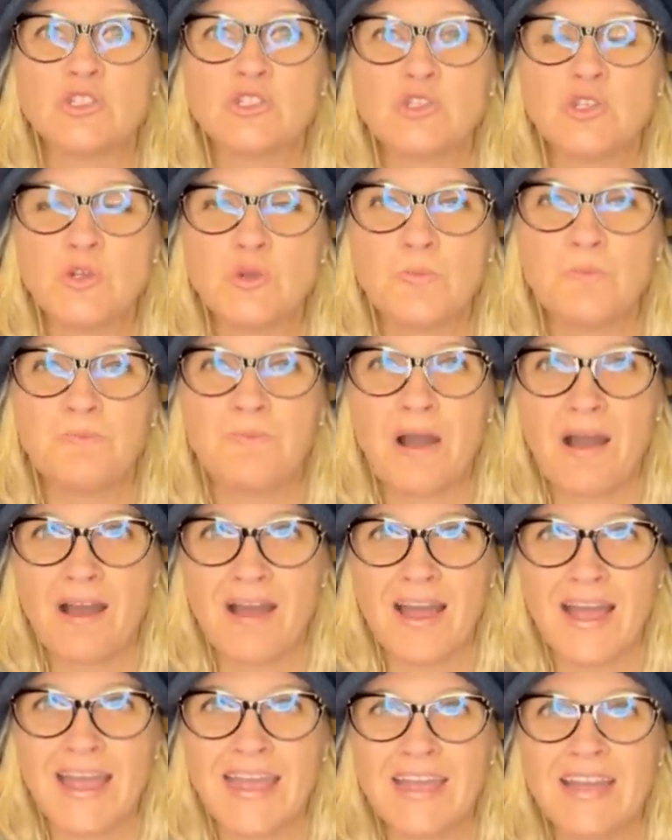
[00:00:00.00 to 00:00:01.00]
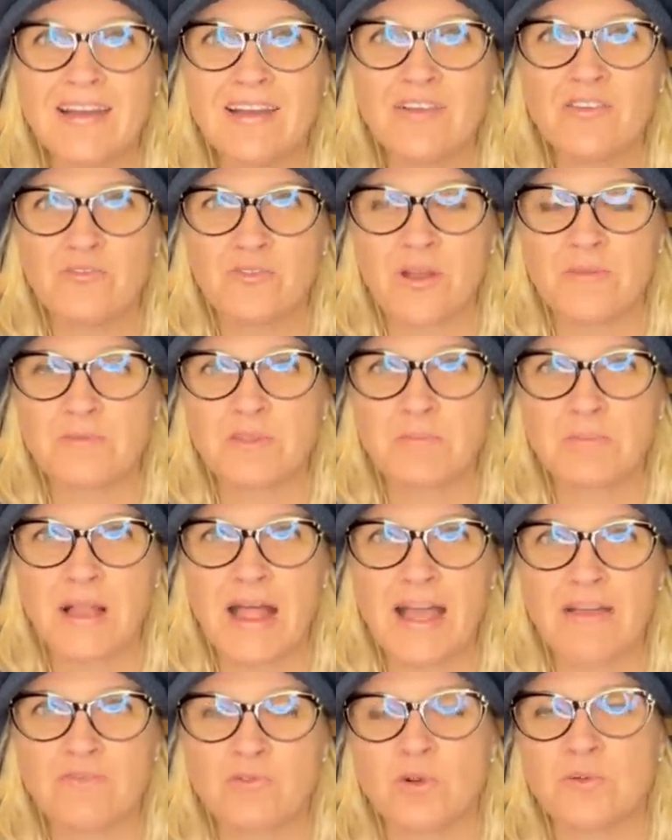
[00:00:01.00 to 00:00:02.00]
to buy from the
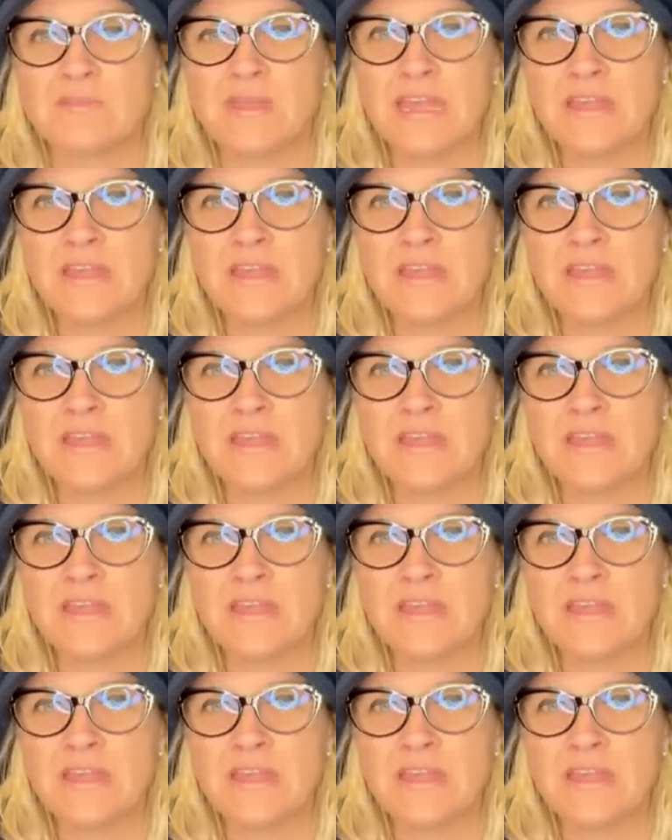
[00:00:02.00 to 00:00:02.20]
platform.